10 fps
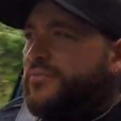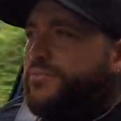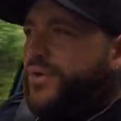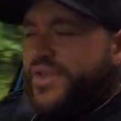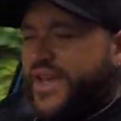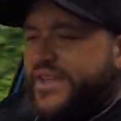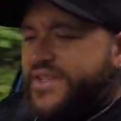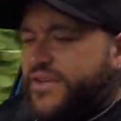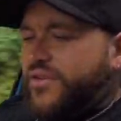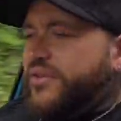put the
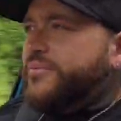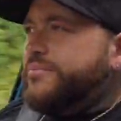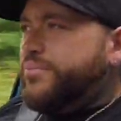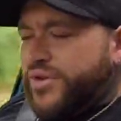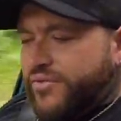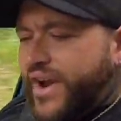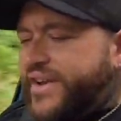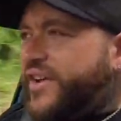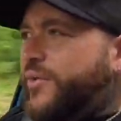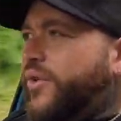heating on and put the
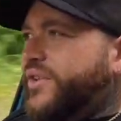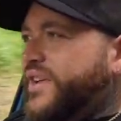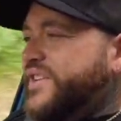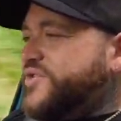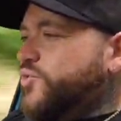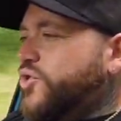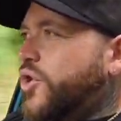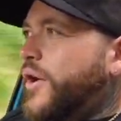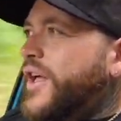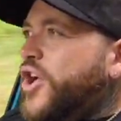radio on, and it's all
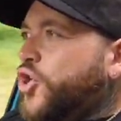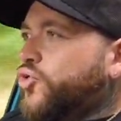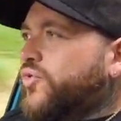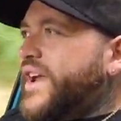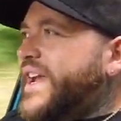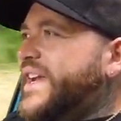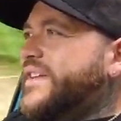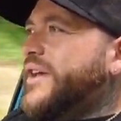got green